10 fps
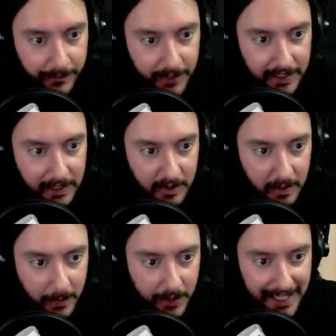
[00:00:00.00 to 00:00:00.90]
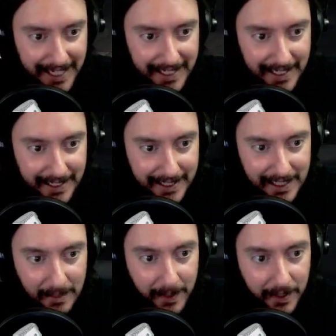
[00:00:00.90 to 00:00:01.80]
It seems to be pretty easy on the
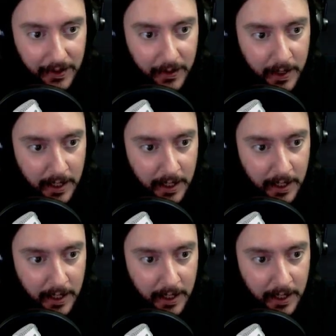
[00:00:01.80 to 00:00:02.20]
CPU,